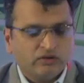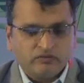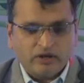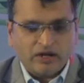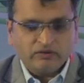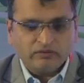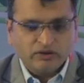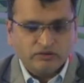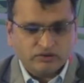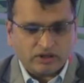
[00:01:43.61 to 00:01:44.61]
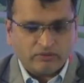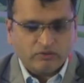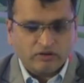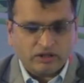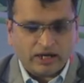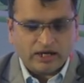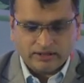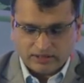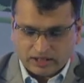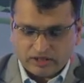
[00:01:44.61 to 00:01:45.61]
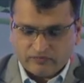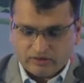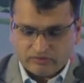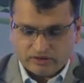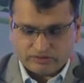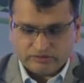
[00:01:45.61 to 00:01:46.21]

We have even used Abbott and Edward also.